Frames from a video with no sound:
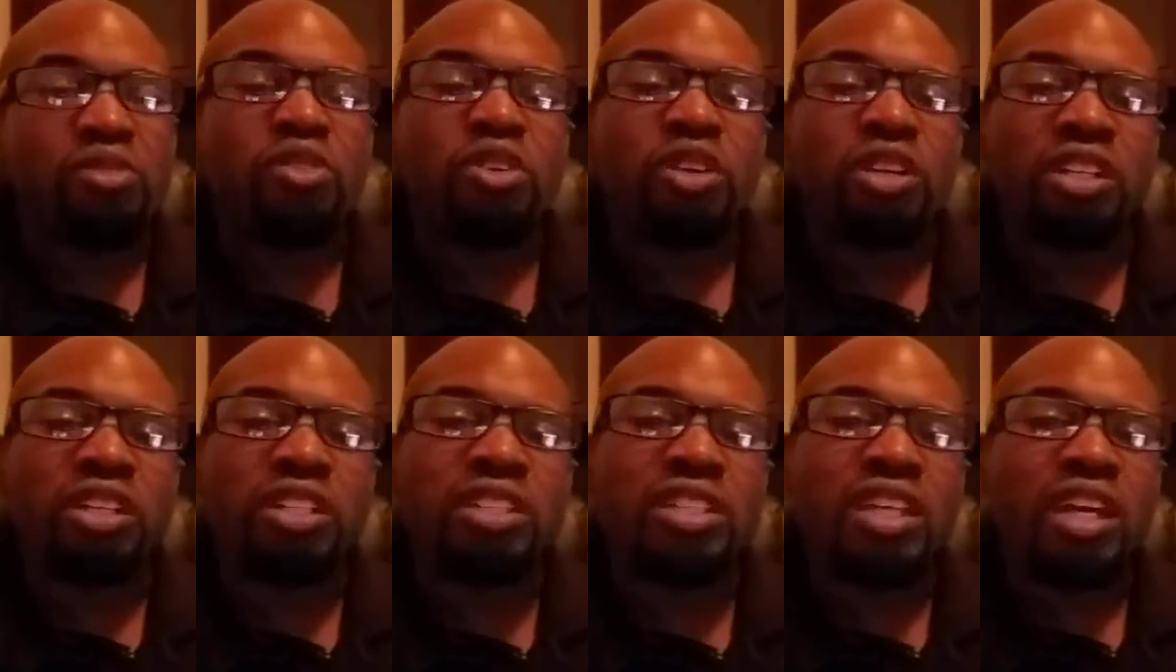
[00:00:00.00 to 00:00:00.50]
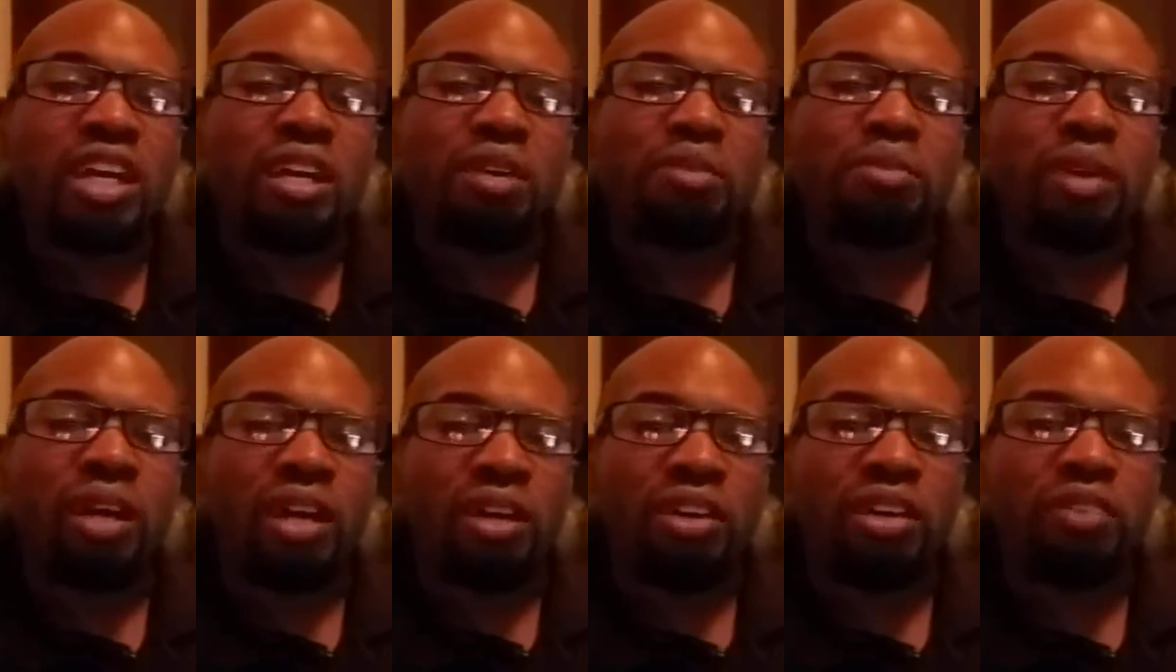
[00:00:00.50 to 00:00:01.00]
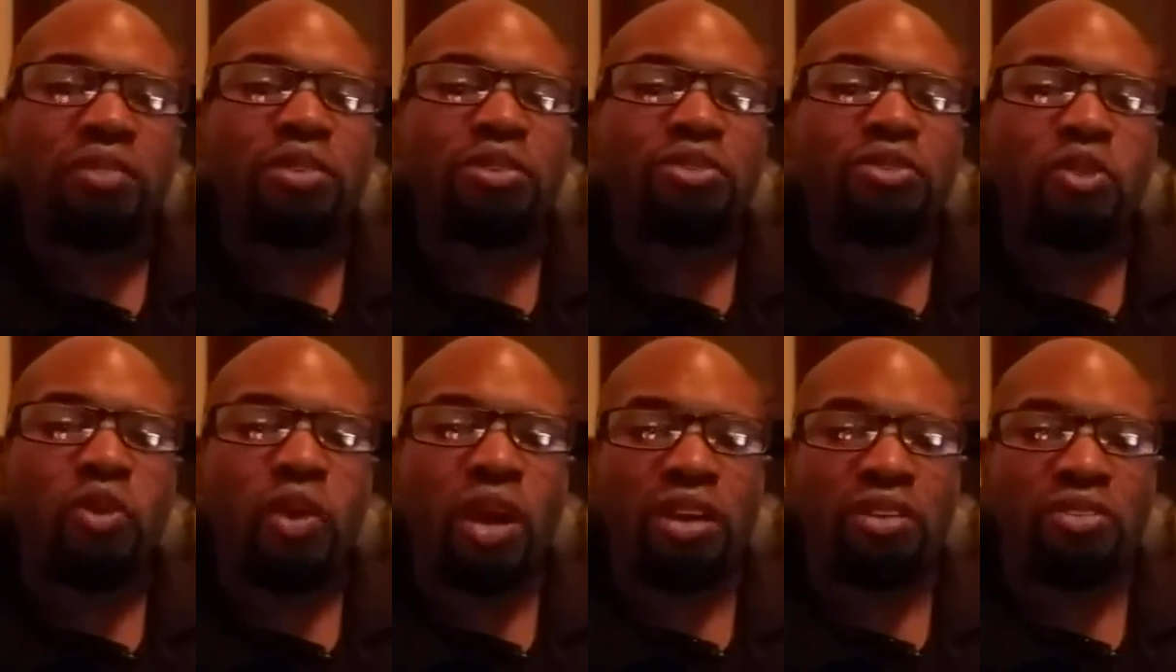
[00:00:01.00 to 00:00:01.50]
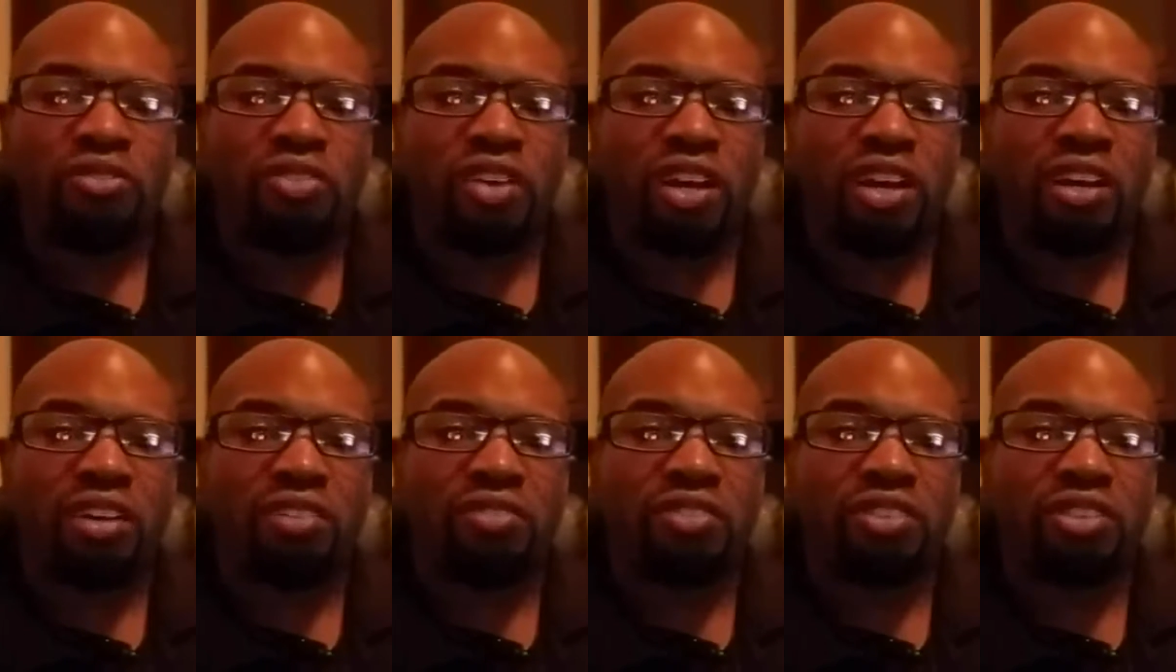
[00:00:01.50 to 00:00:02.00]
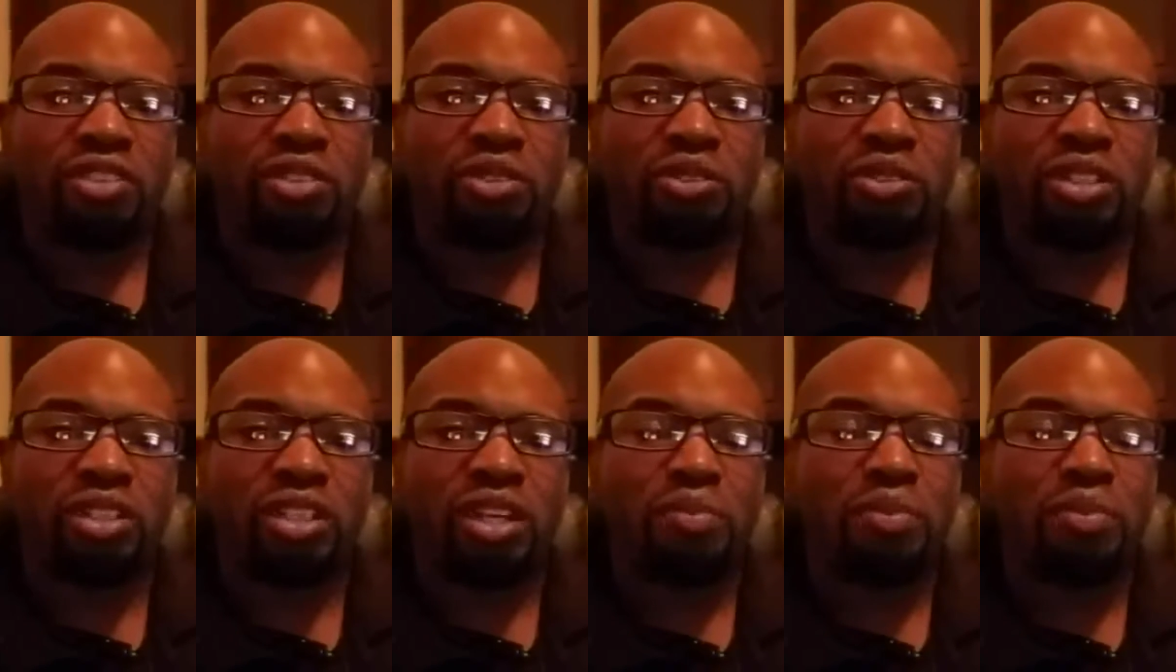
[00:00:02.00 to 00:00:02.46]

a good time, I'll give it a 4 out of 5. You know what?